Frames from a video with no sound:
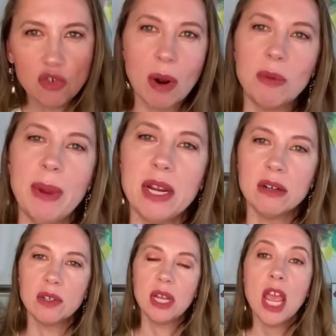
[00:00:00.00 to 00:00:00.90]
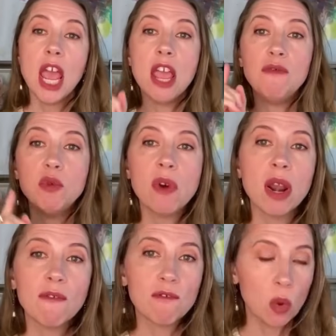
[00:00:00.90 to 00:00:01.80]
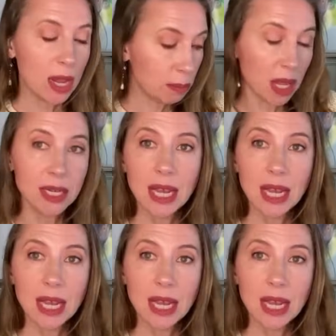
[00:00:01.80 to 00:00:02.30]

troublemakers. If you run a folate blood